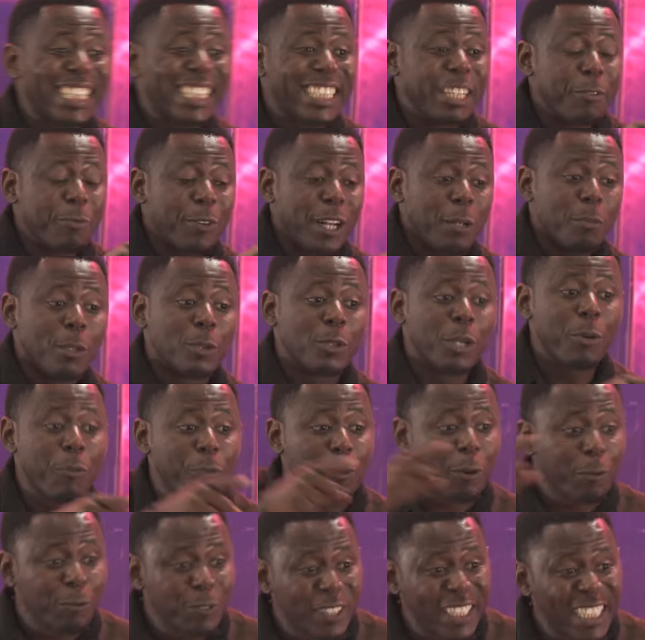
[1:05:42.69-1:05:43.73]
that the difference between
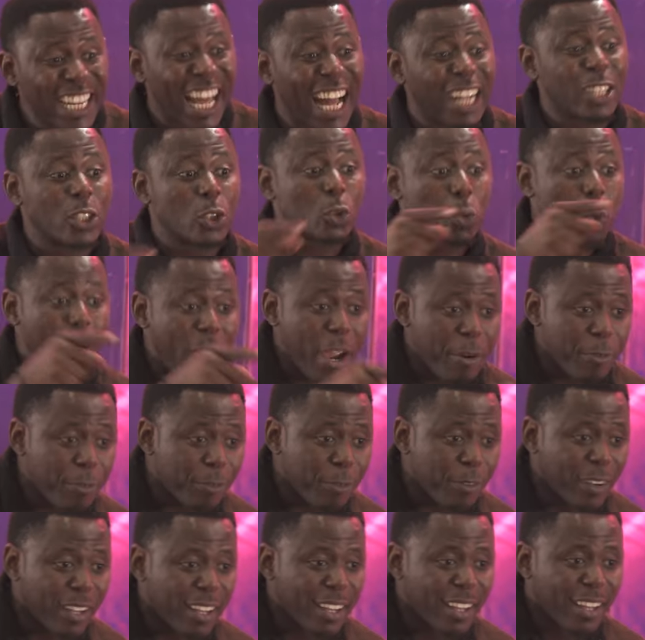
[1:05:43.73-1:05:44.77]
15 and
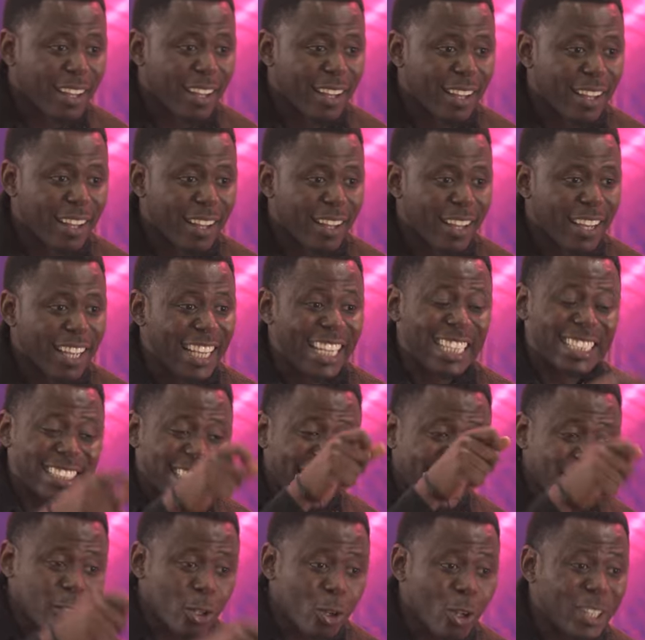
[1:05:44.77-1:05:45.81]
12 is
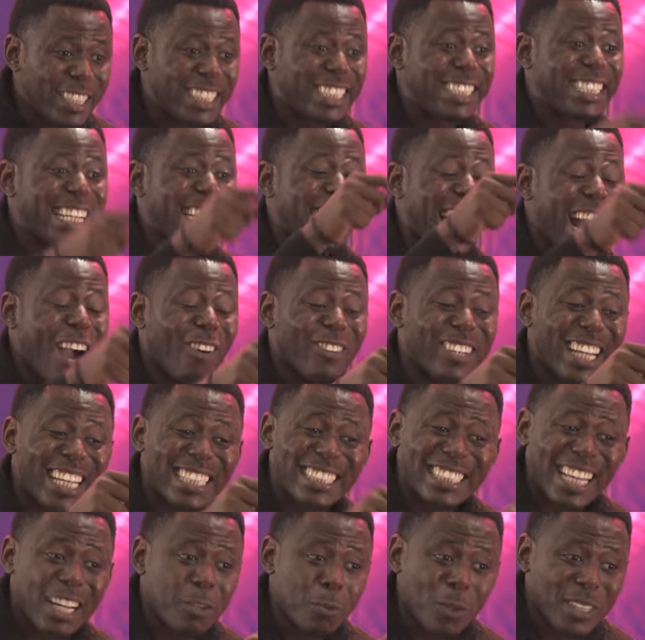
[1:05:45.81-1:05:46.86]
technology. They can't
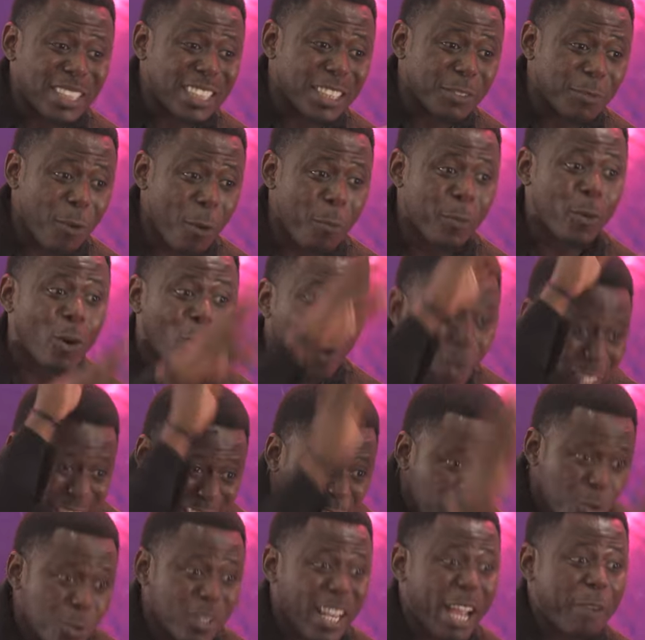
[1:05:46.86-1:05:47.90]
understand what it's for because all
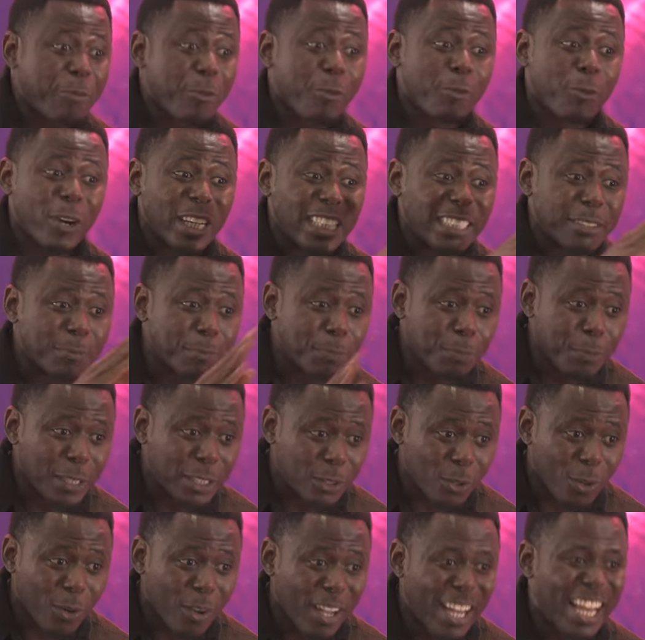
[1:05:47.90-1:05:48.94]
they use iPhone for is
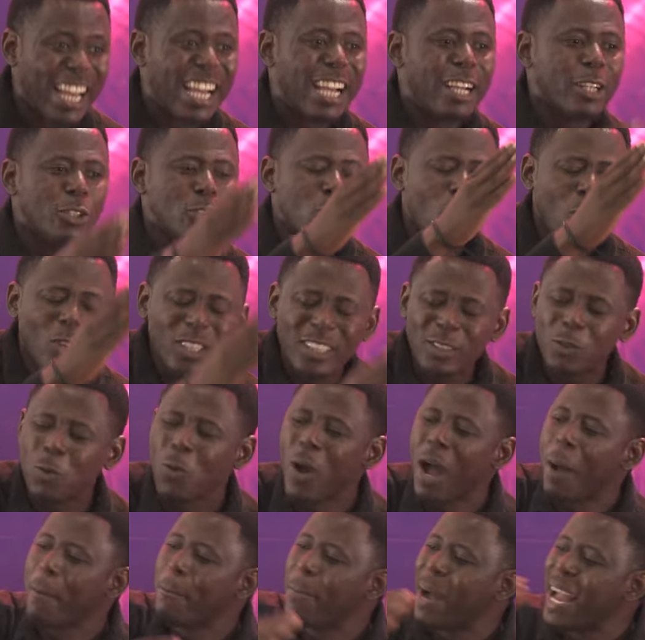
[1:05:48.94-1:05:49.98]
picture. Just
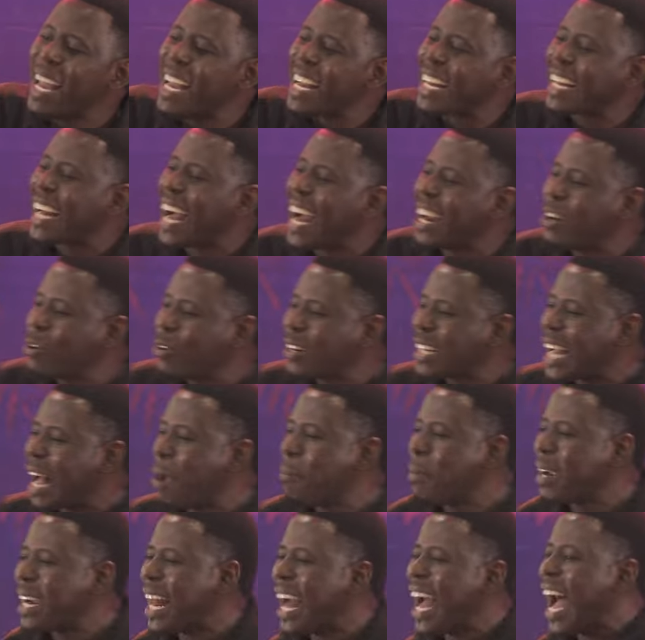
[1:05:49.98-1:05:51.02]
go and buy a Canon
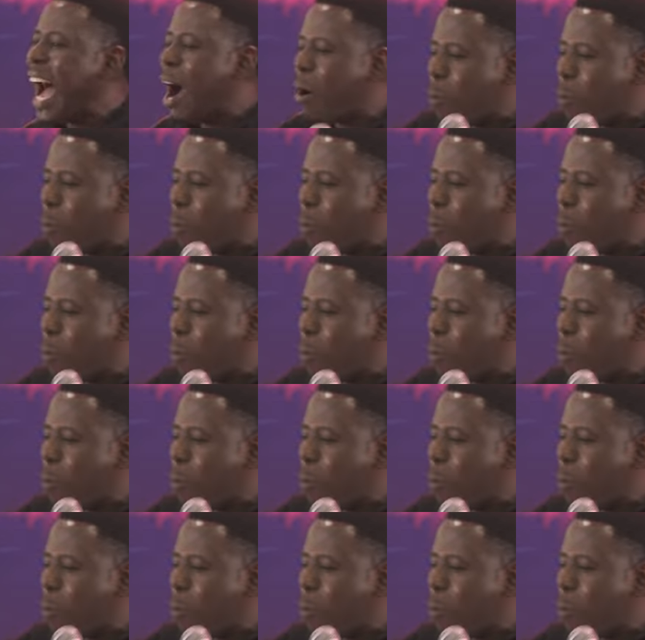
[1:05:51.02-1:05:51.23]
camera